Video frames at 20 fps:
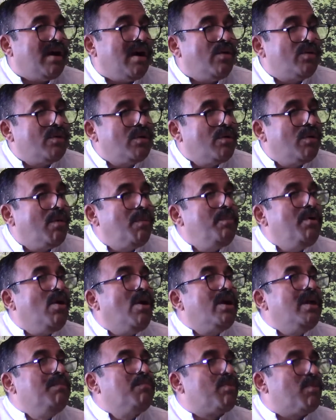I have to go
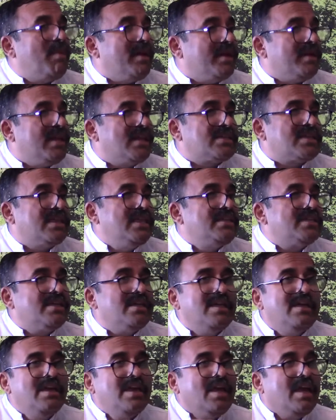beyond improvement. He has reached
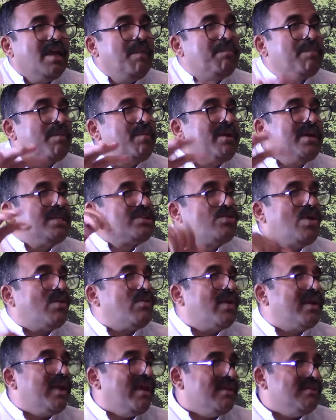improvement is not
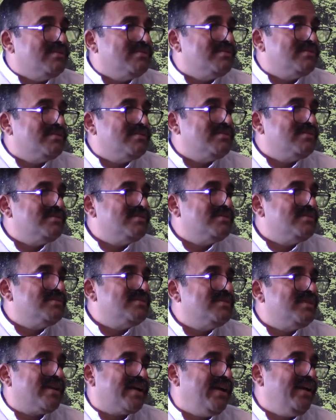working.
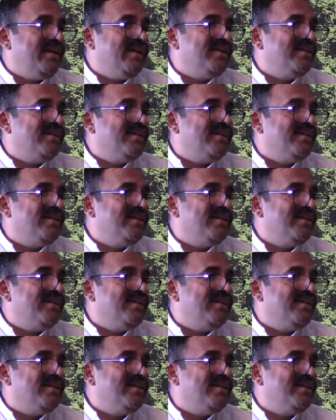All right.